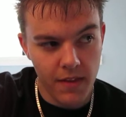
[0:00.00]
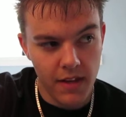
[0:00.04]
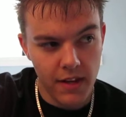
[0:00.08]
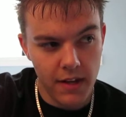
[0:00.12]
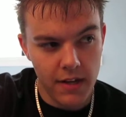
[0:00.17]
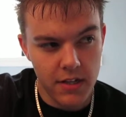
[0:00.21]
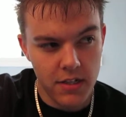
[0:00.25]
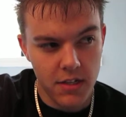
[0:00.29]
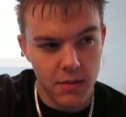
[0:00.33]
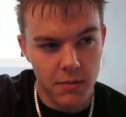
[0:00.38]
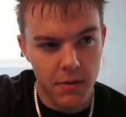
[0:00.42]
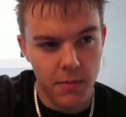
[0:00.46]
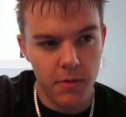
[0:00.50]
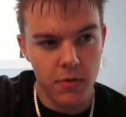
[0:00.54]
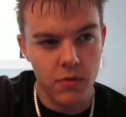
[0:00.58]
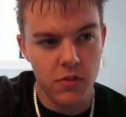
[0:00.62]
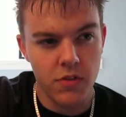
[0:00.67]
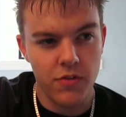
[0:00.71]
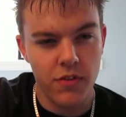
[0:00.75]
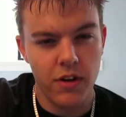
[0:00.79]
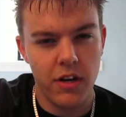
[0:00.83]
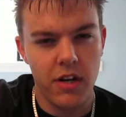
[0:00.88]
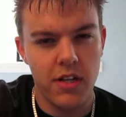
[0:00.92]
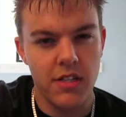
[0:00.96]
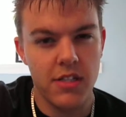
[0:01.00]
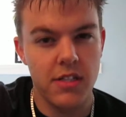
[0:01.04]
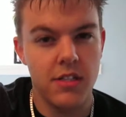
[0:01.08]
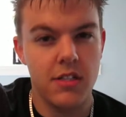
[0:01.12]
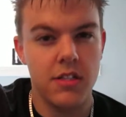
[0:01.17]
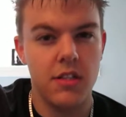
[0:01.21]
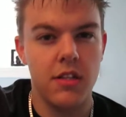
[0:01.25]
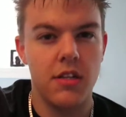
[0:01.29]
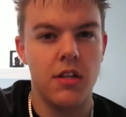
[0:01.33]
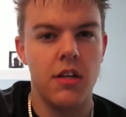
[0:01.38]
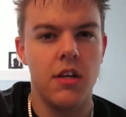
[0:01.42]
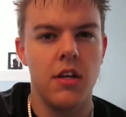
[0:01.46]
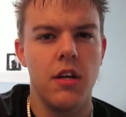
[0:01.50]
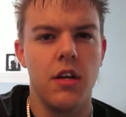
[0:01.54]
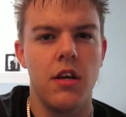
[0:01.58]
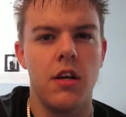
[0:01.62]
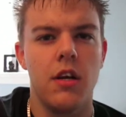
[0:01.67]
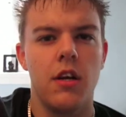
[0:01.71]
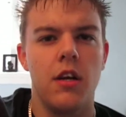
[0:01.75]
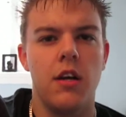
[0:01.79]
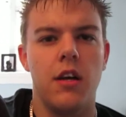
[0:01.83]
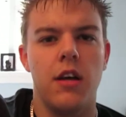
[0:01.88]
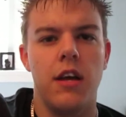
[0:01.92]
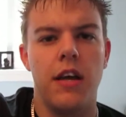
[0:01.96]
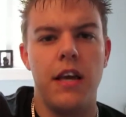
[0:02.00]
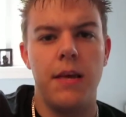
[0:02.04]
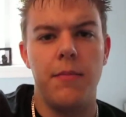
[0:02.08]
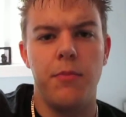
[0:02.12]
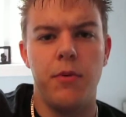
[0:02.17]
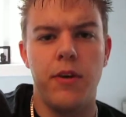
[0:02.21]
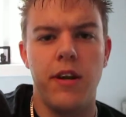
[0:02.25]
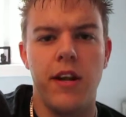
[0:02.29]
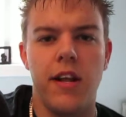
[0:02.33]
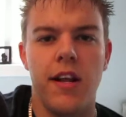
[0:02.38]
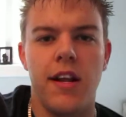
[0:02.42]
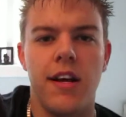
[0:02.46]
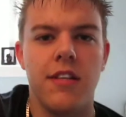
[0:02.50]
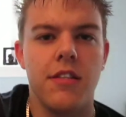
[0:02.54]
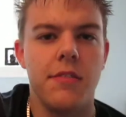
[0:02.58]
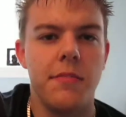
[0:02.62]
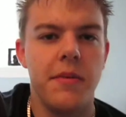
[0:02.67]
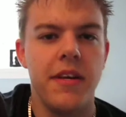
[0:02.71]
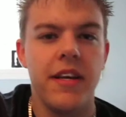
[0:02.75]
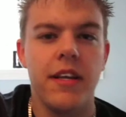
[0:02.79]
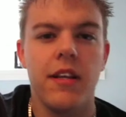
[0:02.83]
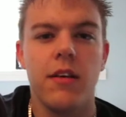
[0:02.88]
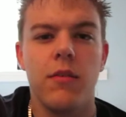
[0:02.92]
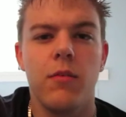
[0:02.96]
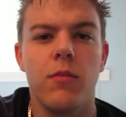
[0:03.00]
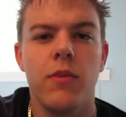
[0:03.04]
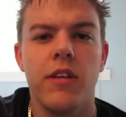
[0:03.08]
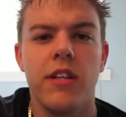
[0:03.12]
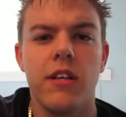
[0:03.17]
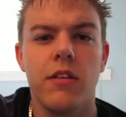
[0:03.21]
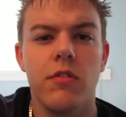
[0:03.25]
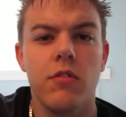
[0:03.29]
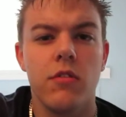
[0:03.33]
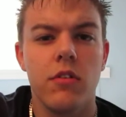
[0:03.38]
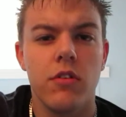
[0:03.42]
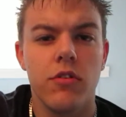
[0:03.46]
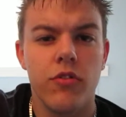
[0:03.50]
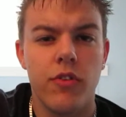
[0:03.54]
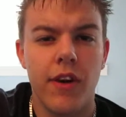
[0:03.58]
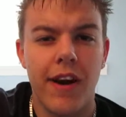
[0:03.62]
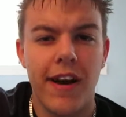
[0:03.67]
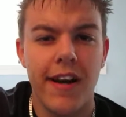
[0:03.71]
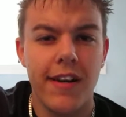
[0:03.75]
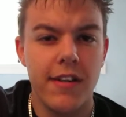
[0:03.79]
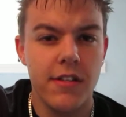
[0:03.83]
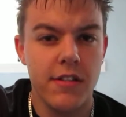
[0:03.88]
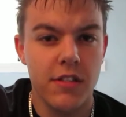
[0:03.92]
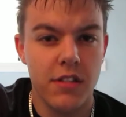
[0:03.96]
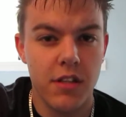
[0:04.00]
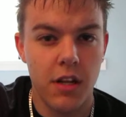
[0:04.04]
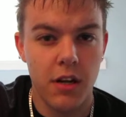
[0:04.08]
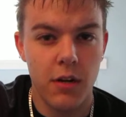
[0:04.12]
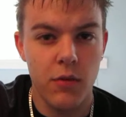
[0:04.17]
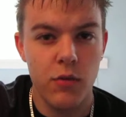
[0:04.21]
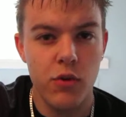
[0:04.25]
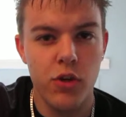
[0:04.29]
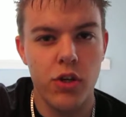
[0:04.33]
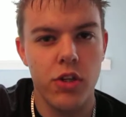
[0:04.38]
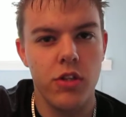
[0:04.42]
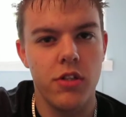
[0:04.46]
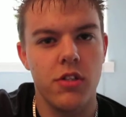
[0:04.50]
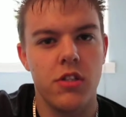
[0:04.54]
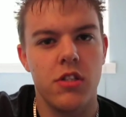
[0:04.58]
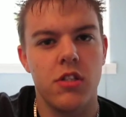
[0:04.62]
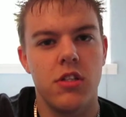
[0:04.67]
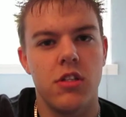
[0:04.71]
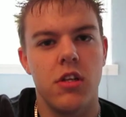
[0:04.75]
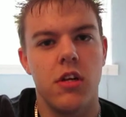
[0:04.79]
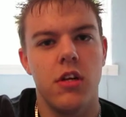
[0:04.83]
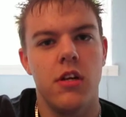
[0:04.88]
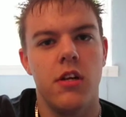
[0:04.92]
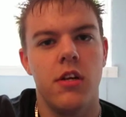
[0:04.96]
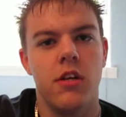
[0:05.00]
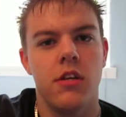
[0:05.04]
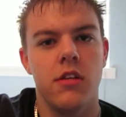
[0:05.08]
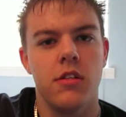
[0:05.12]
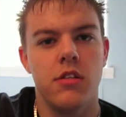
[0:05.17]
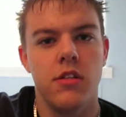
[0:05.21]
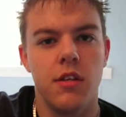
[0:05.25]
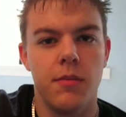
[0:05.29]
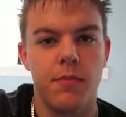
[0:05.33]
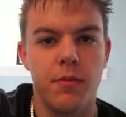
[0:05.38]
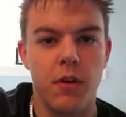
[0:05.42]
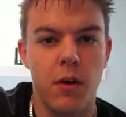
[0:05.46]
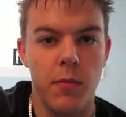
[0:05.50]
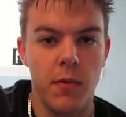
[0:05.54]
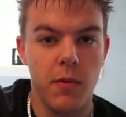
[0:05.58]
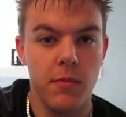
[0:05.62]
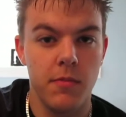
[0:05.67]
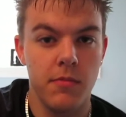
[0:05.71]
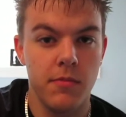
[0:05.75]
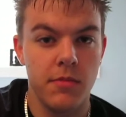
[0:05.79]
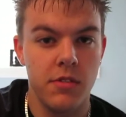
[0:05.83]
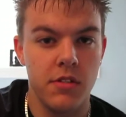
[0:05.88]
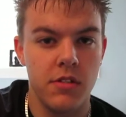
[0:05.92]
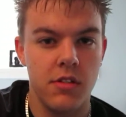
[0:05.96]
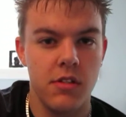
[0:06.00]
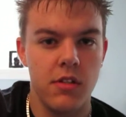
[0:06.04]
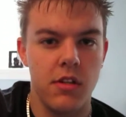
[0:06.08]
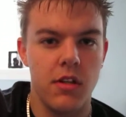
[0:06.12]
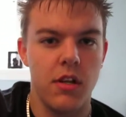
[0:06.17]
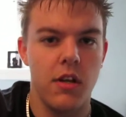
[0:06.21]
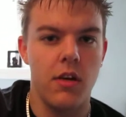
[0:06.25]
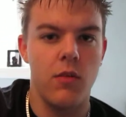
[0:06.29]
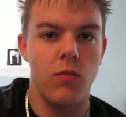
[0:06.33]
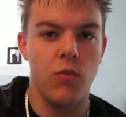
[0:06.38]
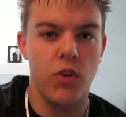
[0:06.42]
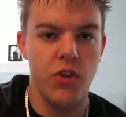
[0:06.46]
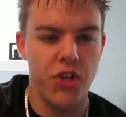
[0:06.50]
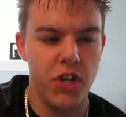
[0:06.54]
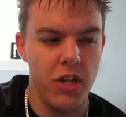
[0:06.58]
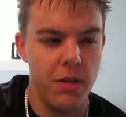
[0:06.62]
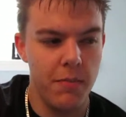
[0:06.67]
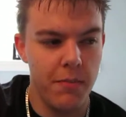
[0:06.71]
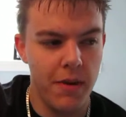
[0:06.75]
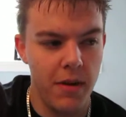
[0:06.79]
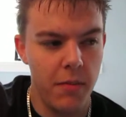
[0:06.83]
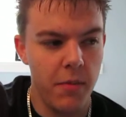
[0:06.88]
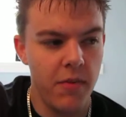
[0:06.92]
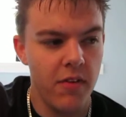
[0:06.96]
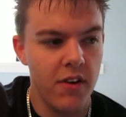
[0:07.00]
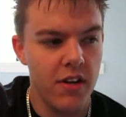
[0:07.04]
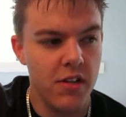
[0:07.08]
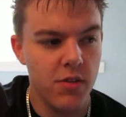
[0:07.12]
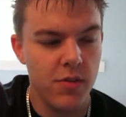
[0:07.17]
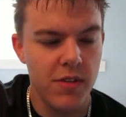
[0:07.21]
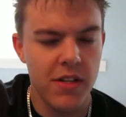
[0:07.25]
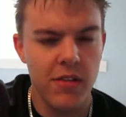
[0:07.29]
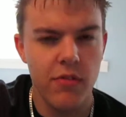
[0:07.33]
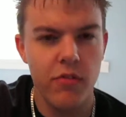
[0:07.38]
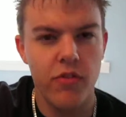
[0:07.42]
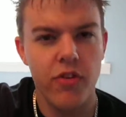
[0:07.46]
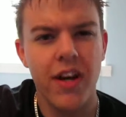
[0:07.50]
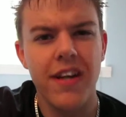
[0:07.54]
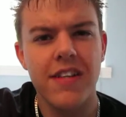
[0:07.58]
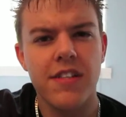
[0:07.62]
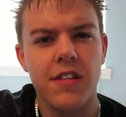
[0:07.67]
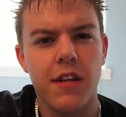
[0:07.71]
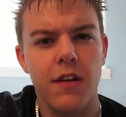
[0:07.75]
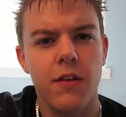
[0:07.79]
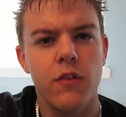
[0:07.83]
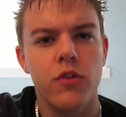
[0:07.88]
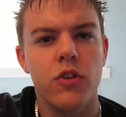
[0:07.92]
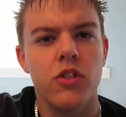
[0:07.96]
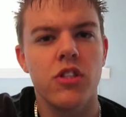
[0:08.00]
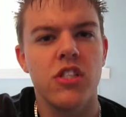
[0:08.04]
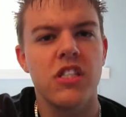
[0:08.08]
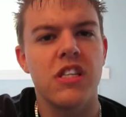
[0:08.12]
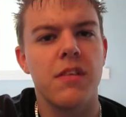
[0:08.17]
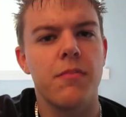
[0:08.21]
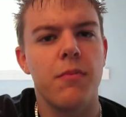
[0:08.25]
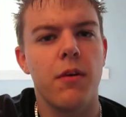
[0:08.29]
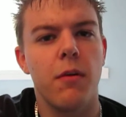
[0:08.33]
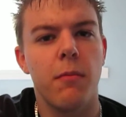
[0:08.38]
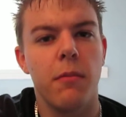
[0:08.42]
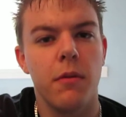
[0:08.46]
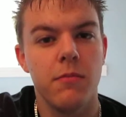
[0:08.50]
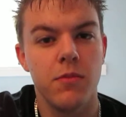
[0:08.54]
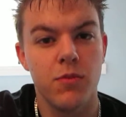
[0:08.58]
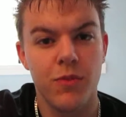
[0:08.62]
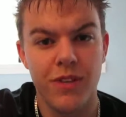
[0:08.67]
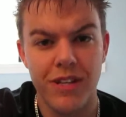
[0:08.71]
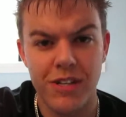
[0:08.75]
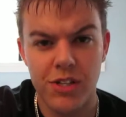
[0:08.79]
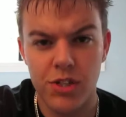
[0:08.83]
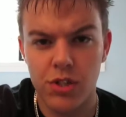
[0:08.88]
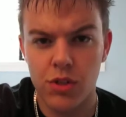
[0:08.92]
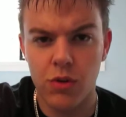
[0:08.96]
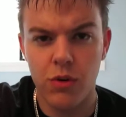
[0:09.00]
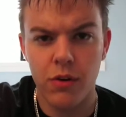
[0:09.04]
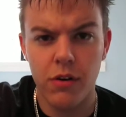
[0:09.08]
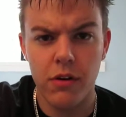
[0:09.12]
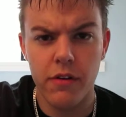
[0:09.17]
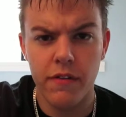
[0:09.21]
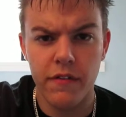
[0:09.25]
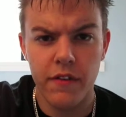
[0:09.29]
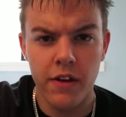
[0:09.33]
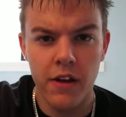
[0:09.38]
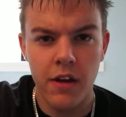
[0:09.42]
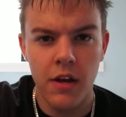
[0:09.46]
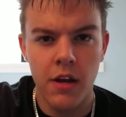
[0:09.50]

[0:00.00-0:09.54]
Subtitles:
it's something important to realise is that he pointed out to me that we don't create solutions to problems. You know, watching him made me realise we don't create solutions to problems. We just sort of